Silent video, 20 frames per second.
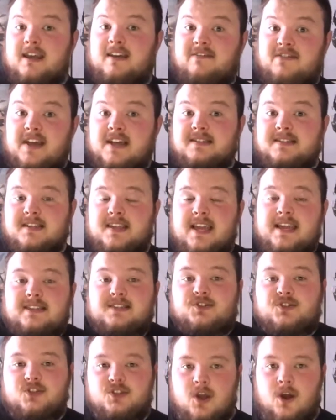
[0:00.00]
If that's the
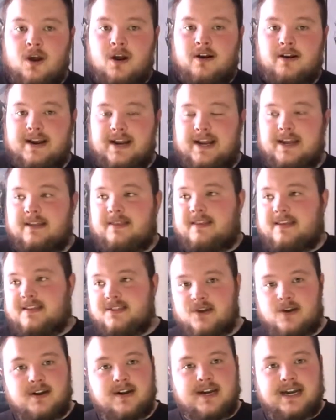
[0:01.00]
case, sorry.
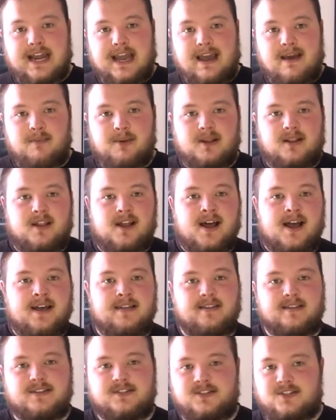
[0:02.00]
These aren't going to happen a
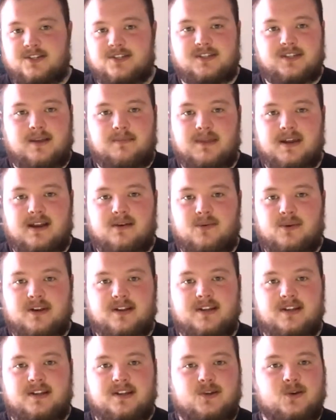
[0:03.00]
lot. This is just something I
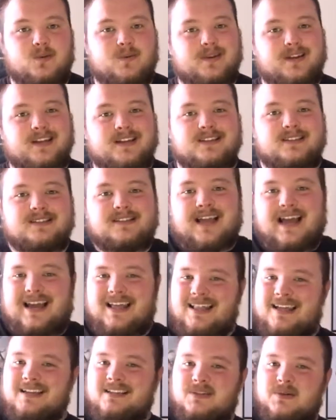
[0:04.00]
wanted to do because
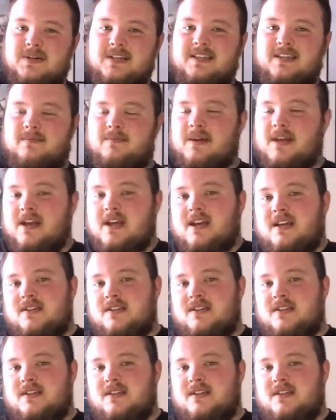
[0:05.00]
I like doing them.